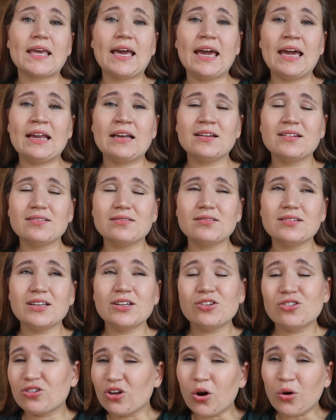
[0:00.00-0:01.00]
And you
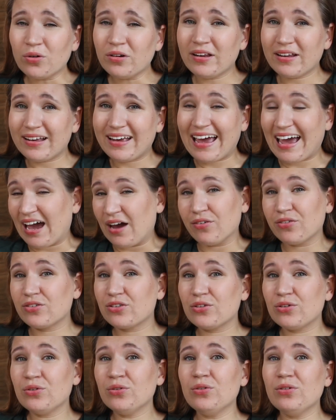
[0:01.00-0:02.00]
don't have
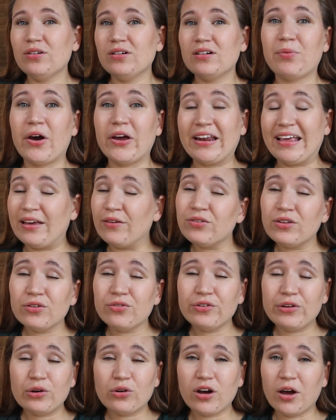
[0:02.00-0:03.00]
to, but if you
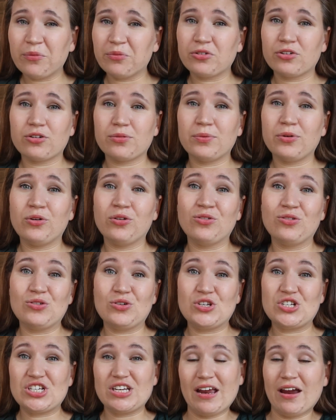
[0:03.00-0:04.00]
feel comfortable to
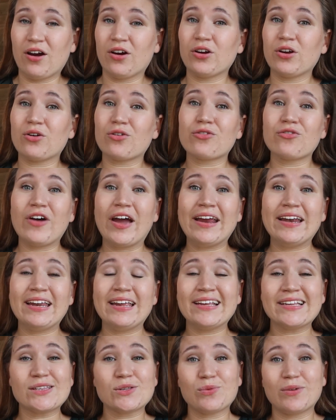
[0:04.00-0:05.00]
share your
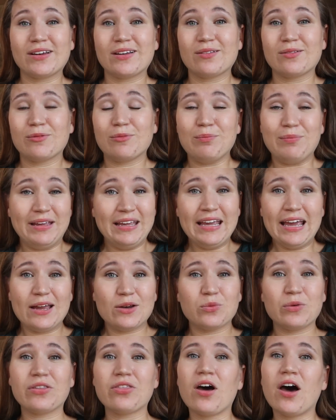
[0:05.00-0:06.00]
findings with me
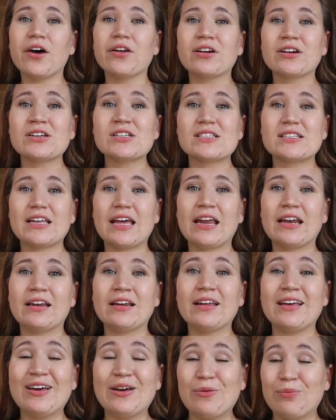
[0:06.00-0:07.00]
and with others, then
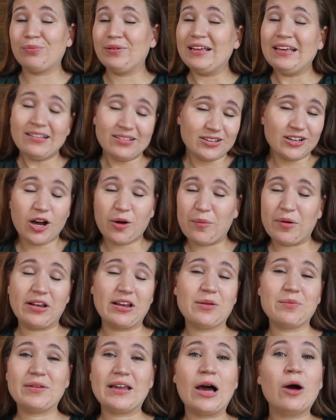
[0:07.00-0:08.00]
please comment
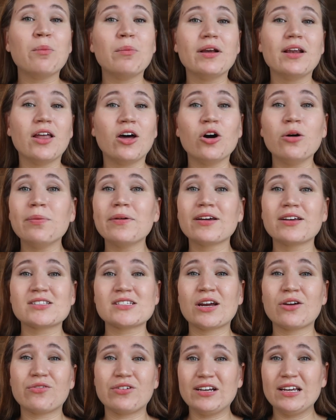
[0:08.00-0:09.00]
them down below, because
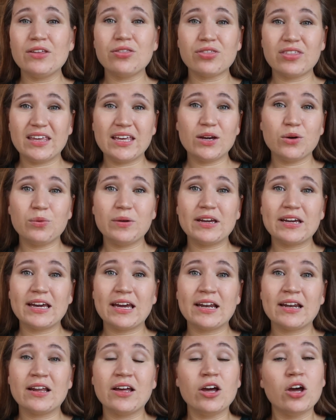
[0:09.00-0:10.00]
I really think we
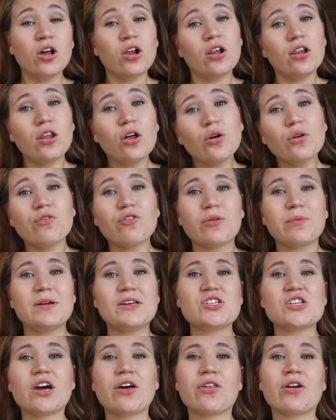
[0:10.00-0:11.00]
can learn from
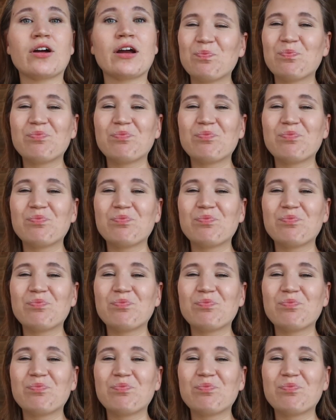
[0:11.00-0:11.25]
each other.